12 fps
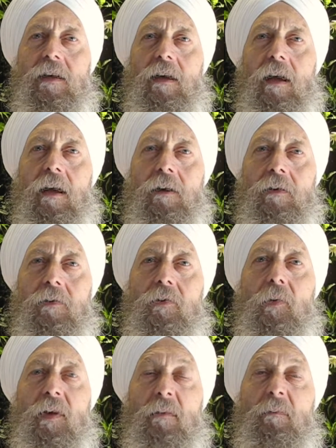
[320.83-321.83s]
and
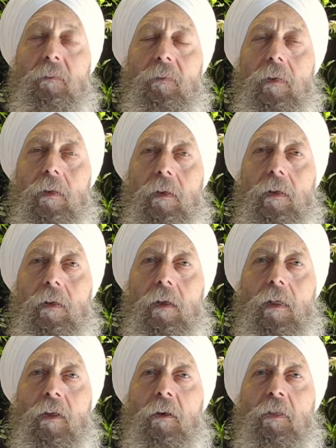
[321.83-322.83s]
doing
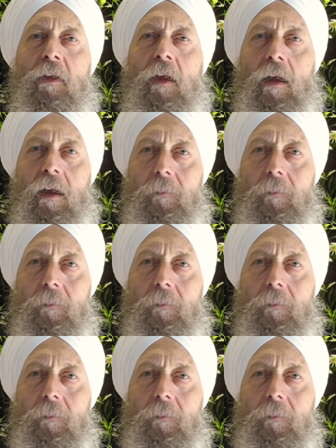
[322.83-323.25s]
their thing.